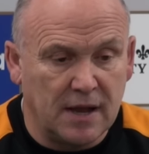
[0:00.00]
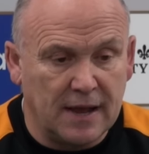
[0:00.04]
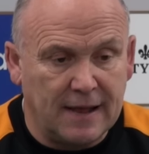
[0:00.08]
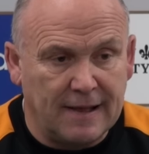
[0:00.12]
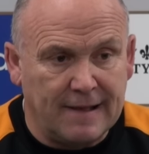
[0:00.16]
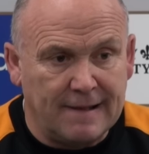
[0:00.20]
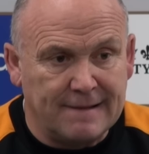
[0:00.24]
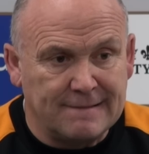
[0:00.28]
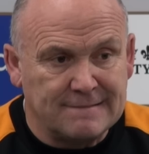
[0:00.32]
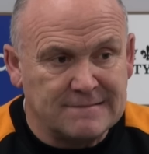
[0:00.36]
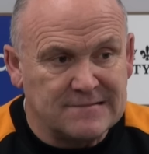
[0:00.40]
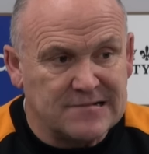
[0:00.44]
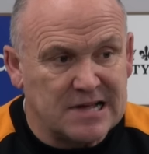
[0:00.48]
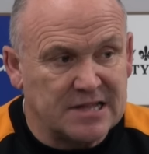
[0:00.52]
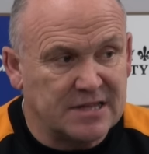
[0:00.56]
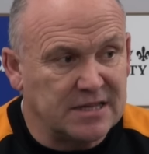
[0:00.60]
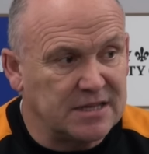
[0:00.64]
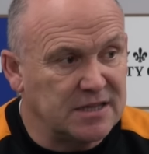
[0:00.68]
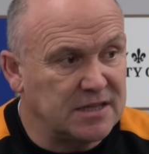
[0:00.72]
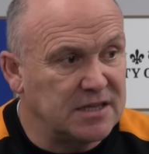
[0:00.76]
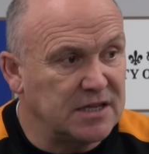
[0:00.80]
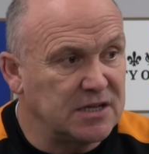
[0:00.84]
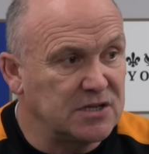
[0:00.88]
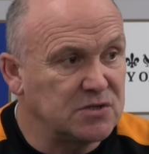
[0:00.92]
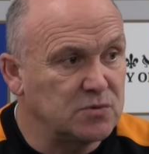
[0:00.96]
I
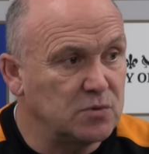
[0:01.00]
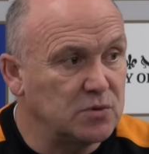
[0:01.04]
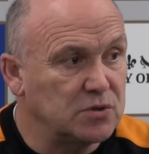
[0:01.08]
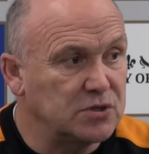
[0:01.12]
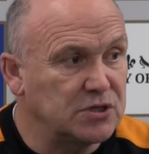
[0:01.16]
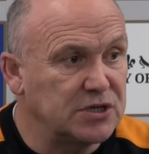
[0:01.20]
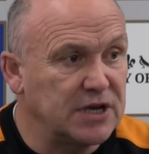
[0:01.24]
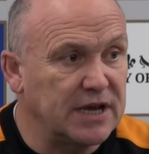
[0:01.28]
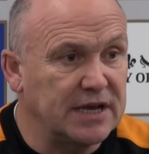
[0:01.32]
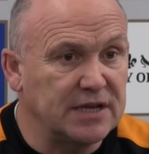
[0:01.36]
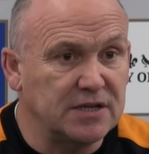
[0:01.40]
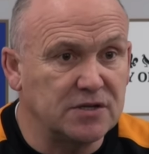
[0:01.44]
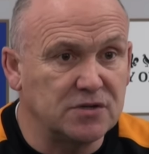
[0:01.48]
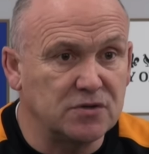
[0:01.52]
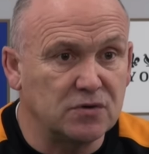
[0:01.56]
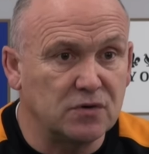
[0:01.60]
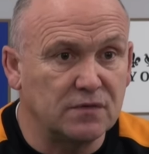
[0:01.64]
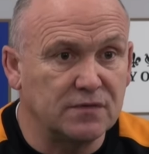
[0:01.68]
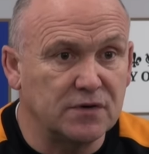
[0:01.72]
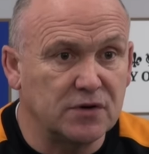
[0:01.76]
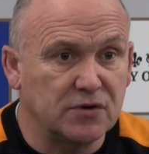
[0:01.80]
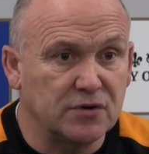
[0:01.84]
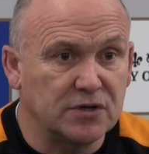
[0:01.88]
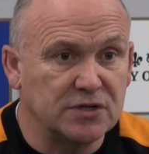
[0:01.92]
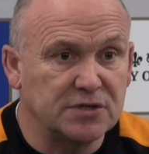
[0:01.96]
think things will change
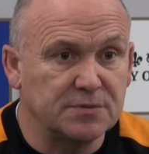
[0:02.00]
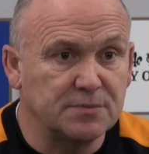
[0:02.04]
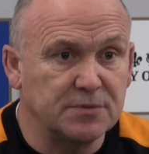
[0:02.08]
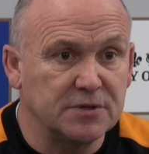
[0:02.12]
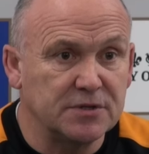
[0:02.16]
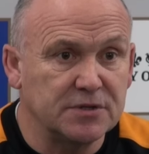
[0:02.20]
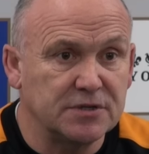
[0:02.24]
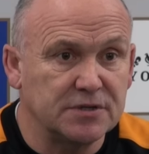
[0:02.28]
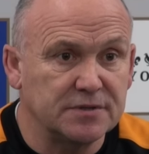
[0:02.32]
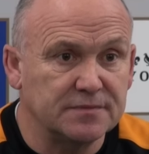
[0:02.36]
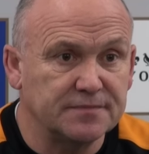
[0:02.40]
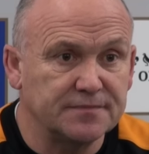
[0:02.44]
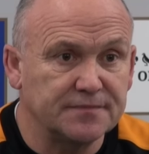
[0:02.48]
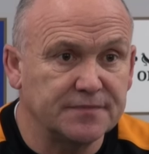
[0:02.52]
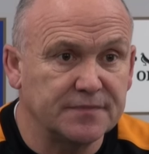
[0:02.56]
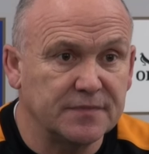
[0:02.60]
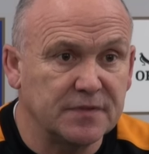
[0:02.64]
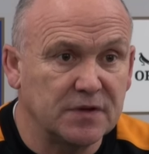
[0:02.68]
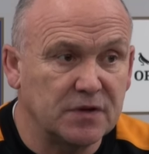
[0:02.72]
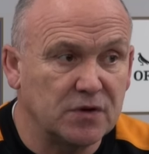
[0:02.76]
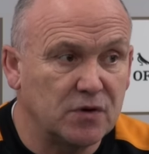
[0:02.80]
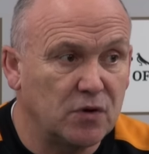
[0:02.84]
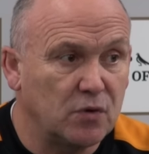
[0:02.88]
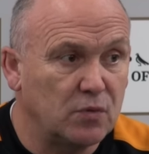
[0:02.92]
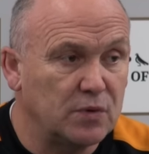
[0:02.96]
over Christmas,
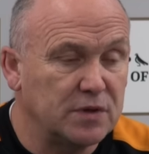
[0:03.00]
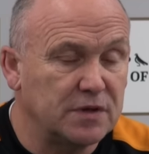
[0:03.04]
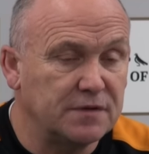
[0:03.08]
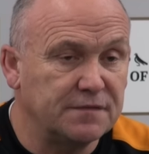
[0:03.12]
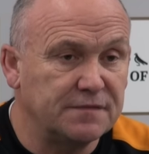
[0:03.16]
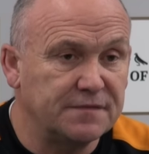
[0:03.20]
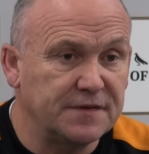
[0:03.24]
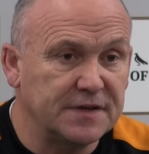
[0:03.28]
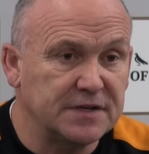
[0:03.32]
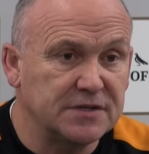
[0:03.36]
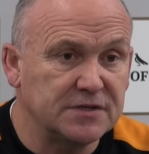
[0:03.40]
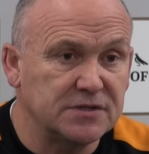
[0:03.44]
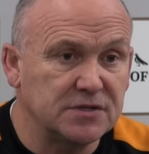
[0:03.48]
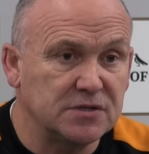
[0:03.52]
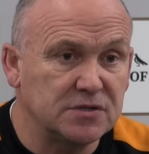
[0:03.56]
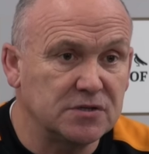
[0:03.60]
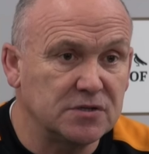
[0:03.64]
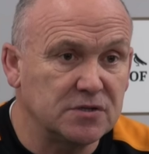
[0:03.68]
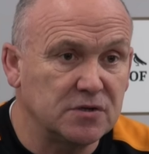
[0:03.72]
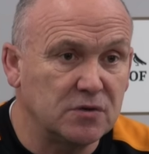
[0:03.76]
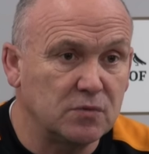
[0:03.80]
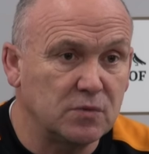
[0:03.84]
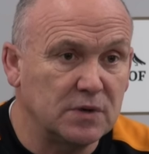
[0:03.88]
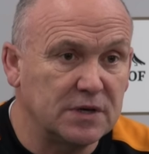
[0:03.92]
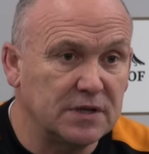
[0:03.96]
you know, with the fixtures
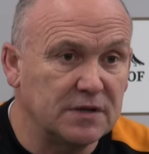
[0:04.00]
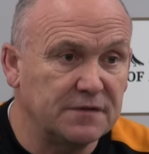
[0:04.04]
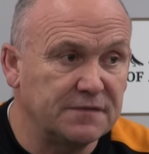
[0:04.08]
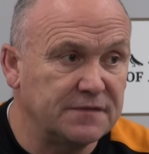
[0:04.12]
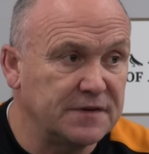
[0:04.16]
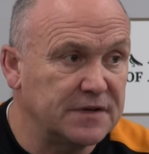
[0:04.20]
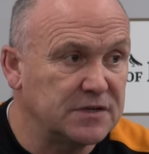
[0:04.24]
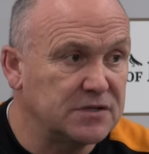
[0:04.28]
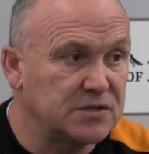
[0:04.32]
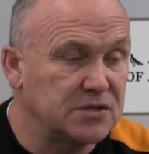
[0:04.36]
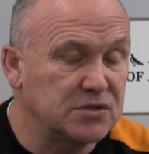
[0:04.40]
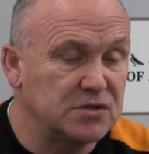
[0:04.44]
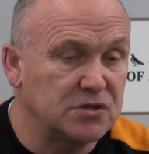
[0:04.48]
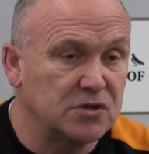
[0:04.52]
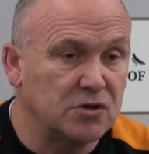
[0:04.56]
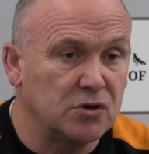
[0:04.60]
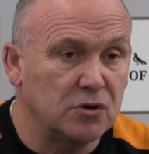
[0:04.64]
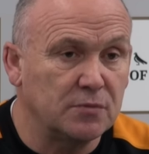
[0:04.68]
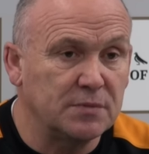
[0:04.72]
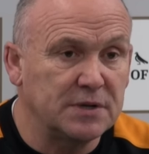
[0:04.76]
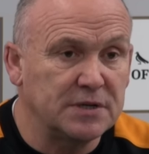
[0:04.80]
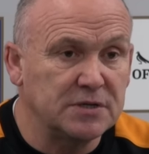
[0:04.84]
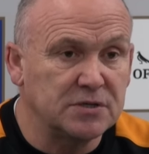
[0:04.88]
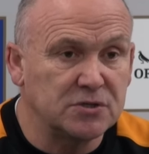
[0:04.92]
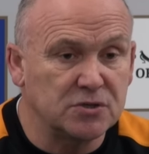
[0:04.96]
and the way the fixtures are
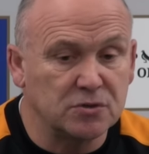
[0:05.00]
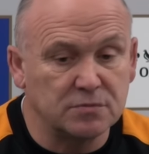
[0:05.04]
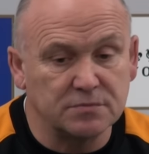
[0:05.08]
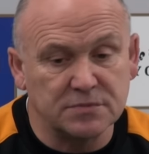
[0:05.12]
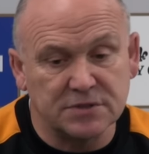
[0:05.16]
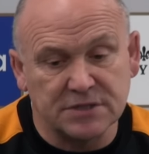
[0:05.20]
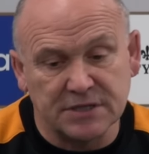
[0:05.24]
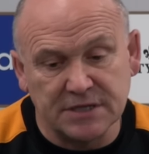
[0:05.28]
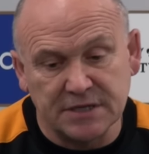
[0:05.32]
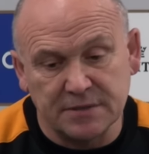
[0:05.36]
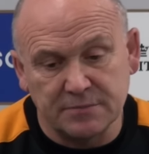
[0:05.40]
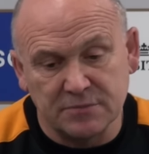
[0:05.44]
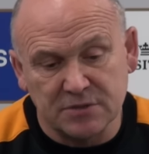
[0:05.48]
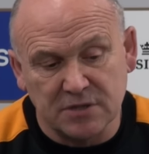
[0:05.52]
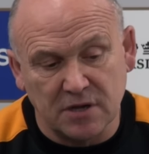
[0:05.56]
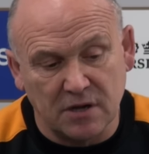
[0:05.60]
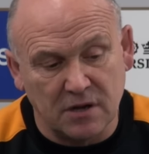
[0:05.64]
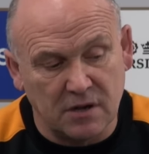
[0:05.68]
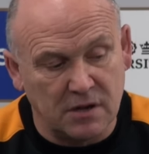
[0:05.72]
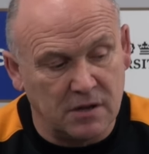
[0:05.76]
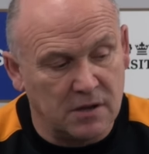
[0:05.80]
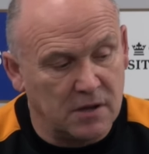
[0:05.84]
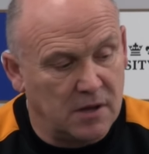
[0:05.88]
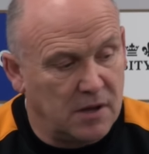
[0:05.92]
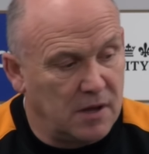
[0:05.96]
coming. Some teams
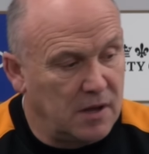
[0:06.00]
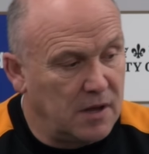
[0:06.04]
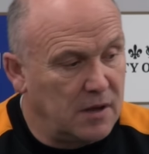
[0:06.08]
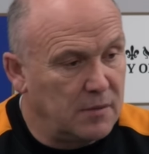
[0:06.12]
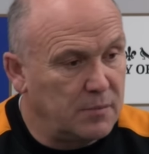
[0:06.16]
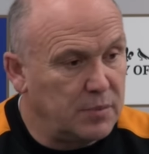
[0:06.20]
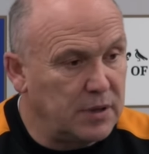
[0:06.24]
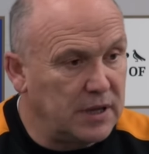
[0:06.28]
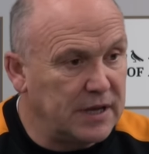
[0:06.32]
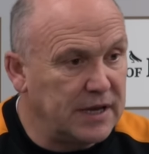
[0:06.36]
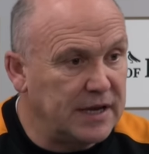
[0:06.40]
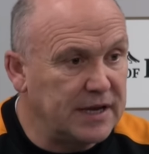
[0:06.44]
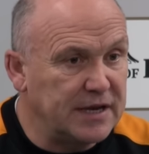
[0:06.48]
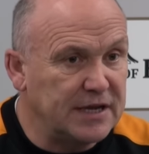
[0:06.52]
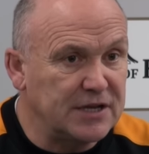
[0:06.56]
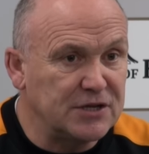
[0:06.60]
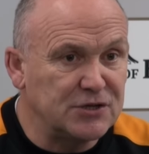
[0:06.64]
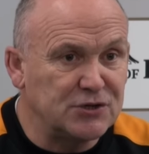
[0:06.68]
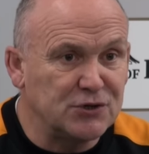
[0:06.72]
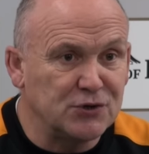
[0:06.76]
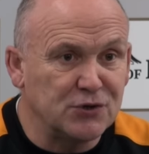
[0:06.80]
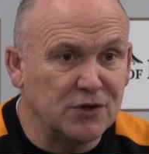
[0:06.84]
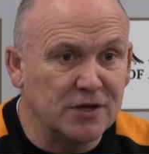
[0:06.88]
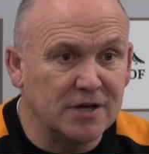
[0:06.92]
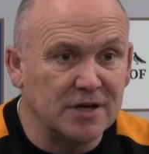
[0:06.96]
are playing
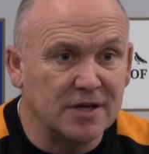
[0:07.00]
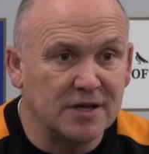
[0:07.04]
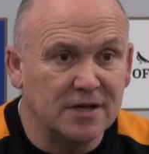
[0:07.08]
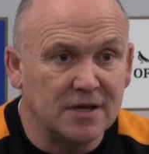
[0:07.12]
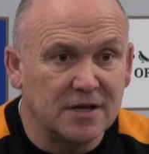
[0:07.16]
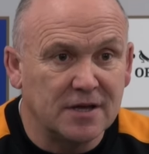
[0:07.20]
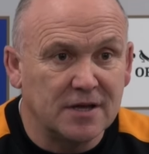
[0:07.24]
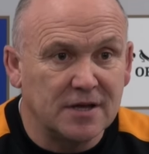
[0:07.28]
each other,